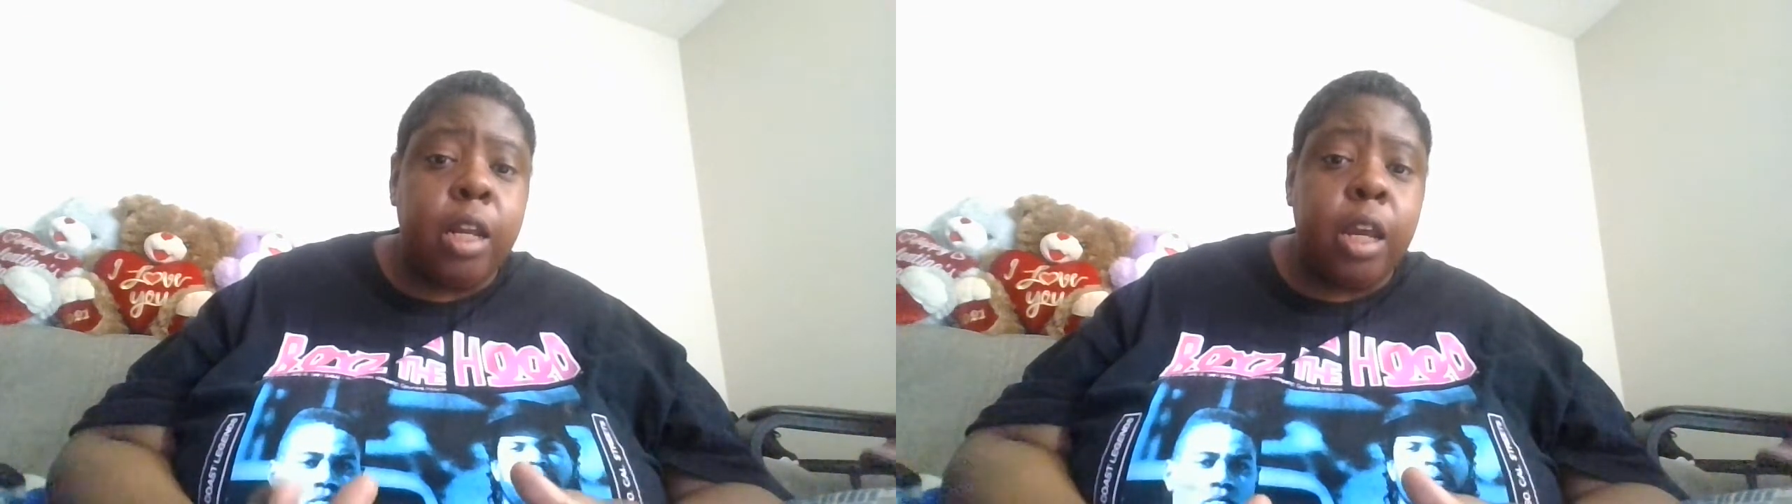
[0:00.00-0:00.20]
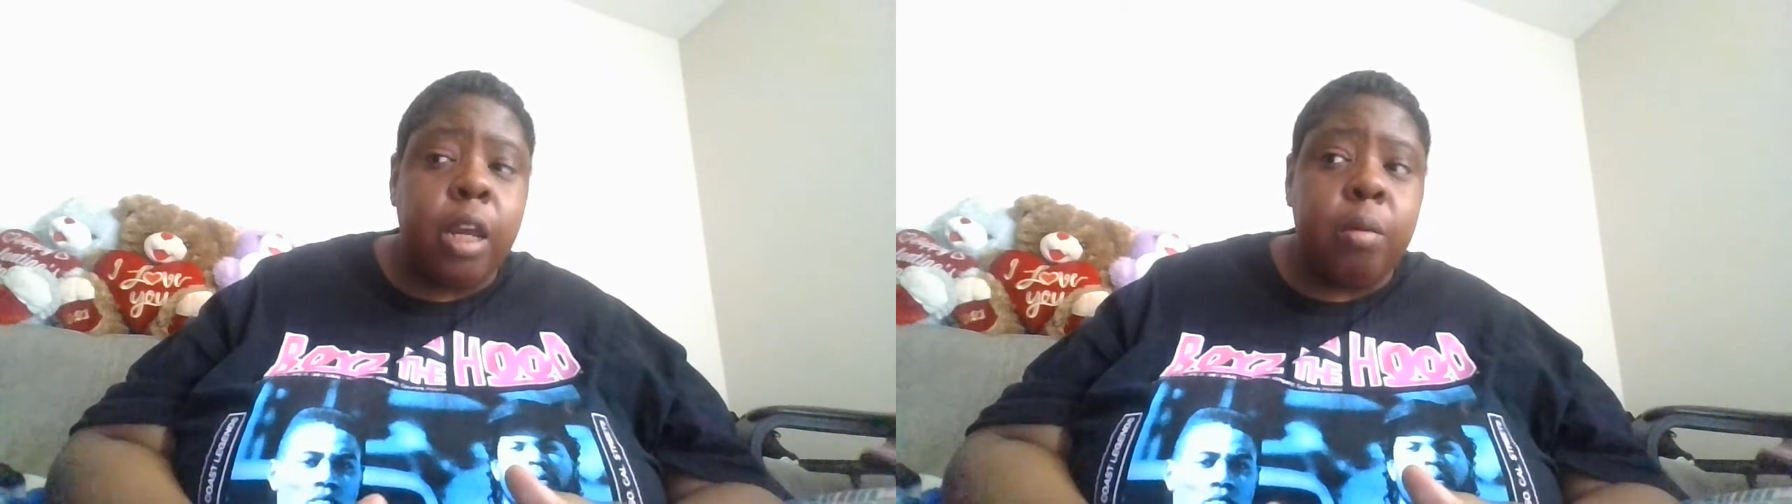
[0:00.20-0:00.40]

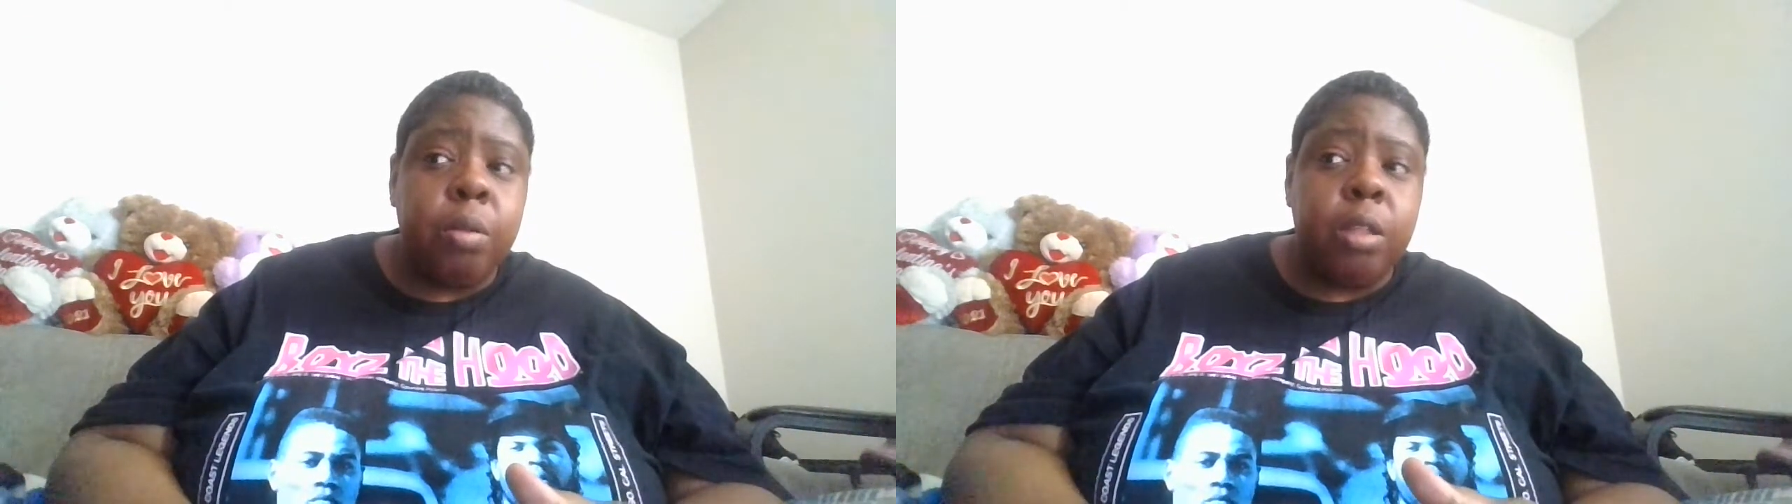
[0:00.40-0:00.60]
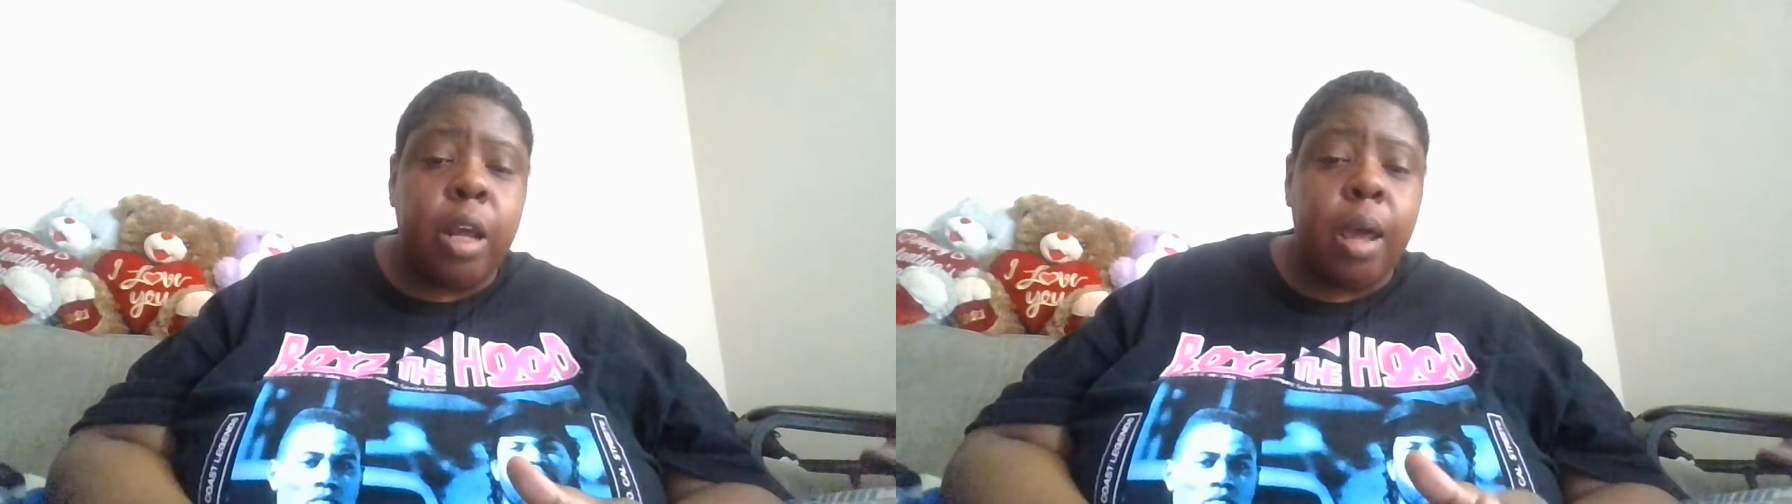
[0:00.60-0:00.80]

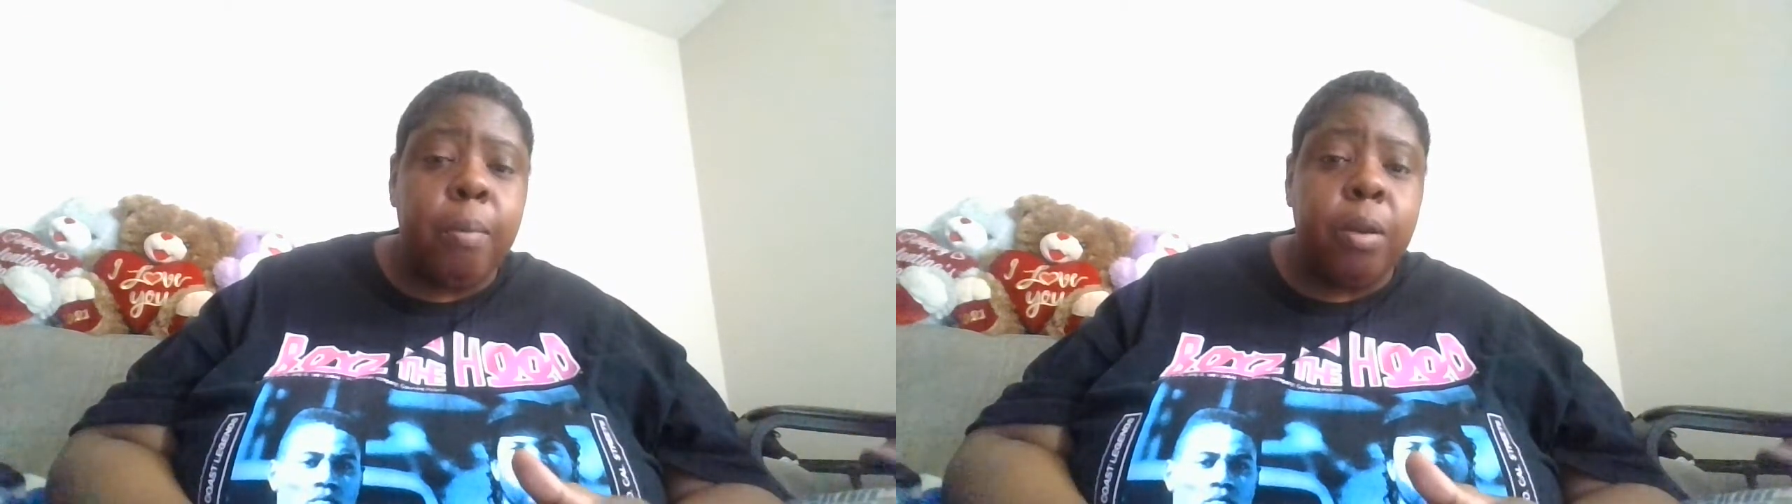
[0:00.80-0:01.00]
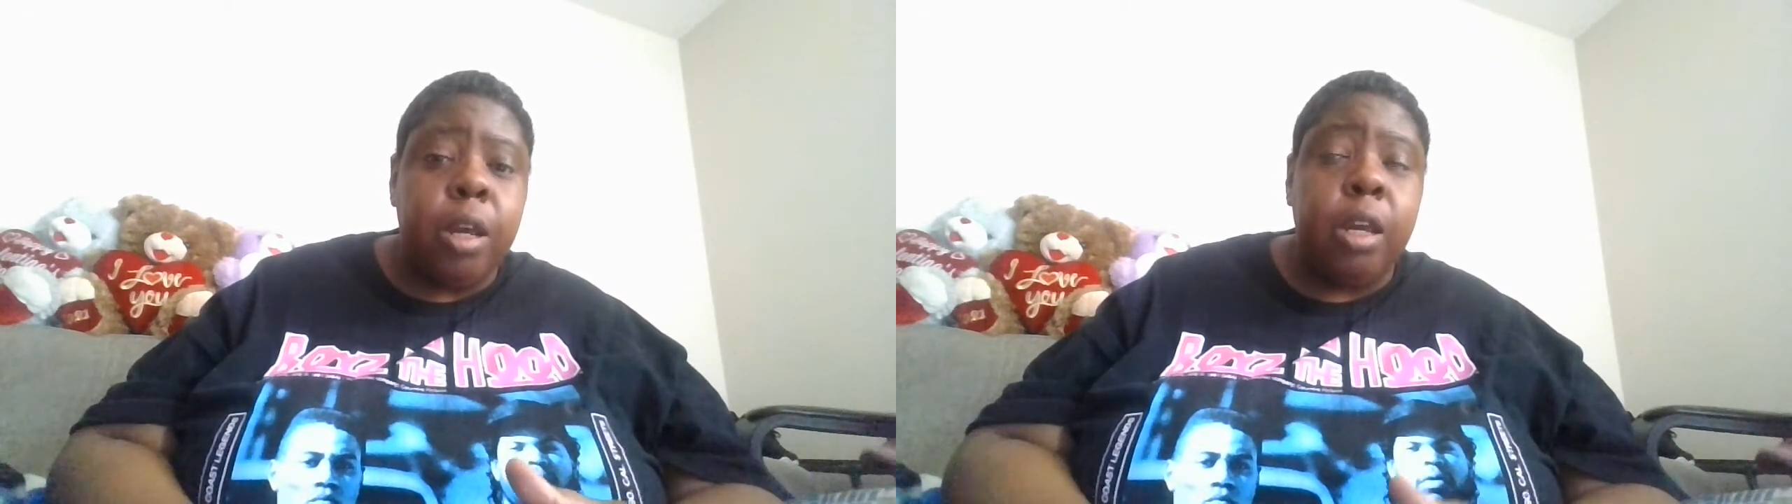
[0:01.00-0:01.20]
games that I
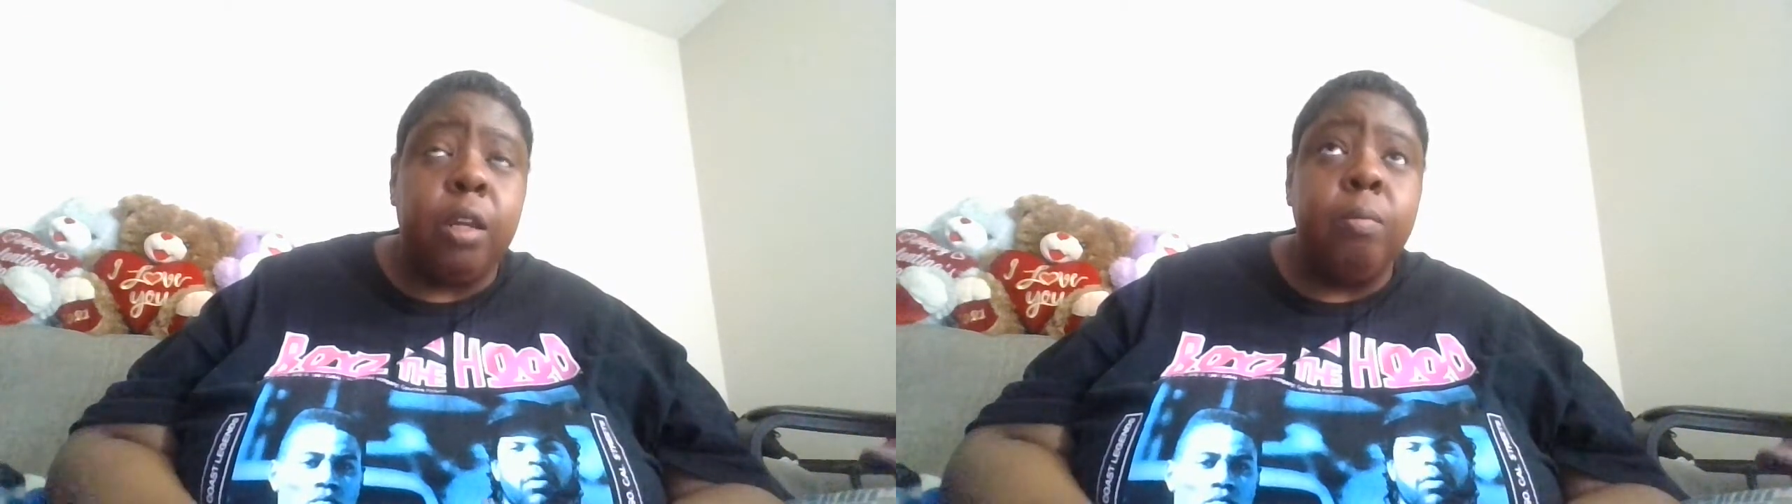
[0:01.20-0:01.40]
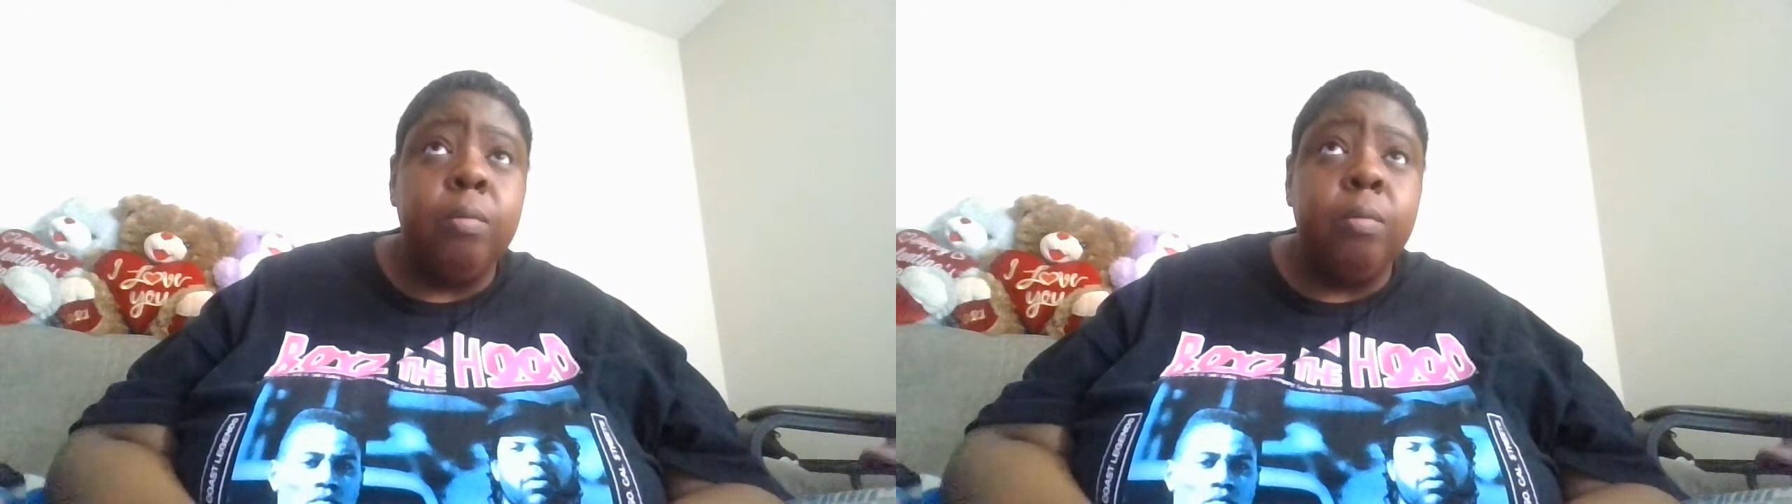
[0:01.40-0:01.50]
played.